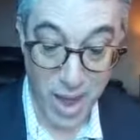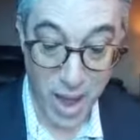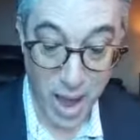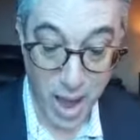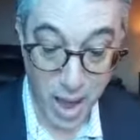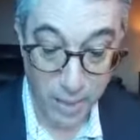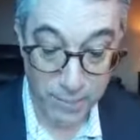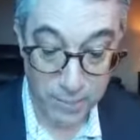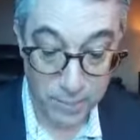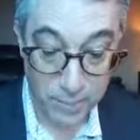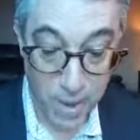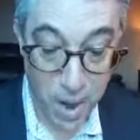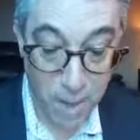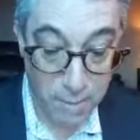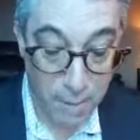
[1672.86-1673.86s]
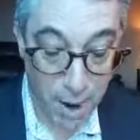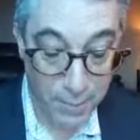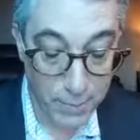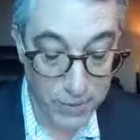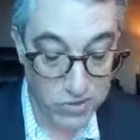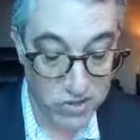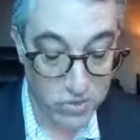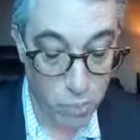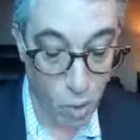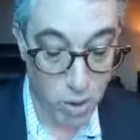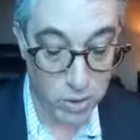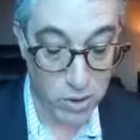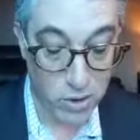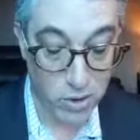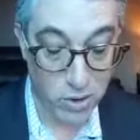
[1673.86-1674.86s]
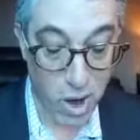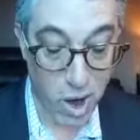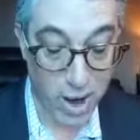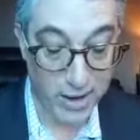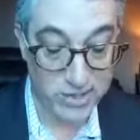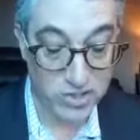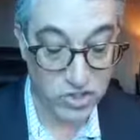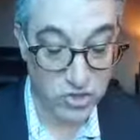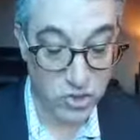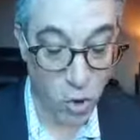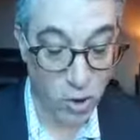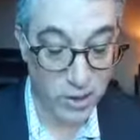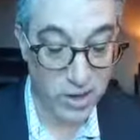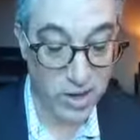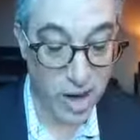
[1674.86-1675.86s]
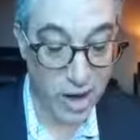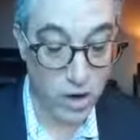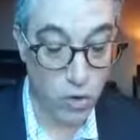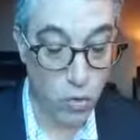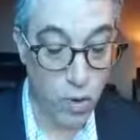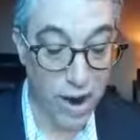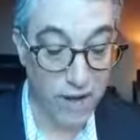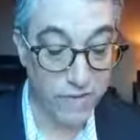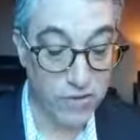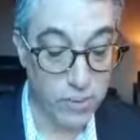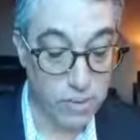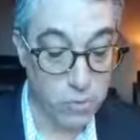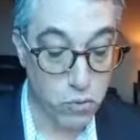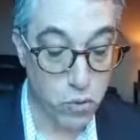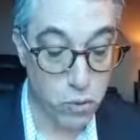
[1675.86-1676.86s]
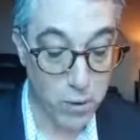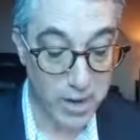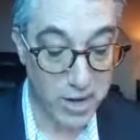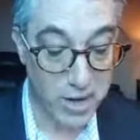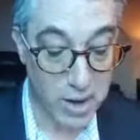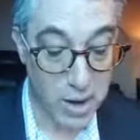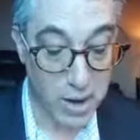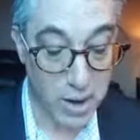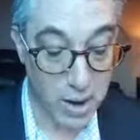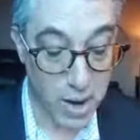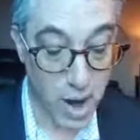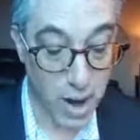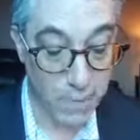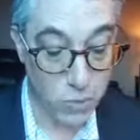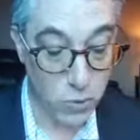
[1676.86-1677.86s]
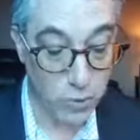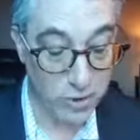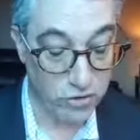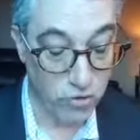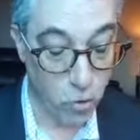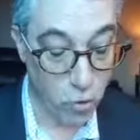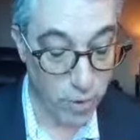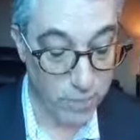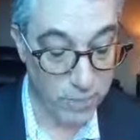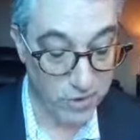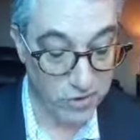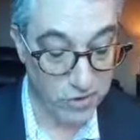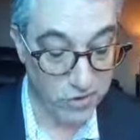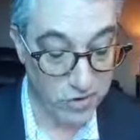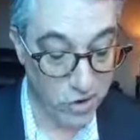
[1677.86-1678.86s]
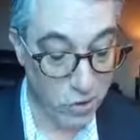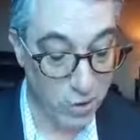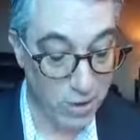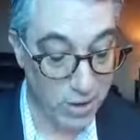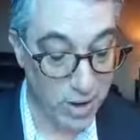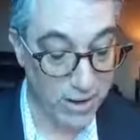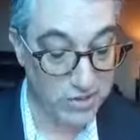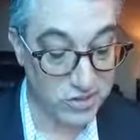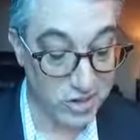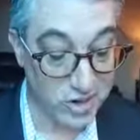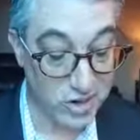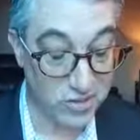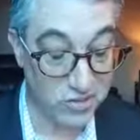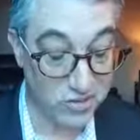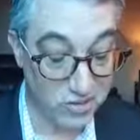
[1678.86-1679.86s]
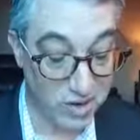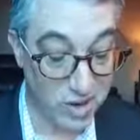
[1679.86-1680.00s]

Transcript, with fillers: uh, my business partner and I started a craft brewery, uh, brewery tour business here in Lexington,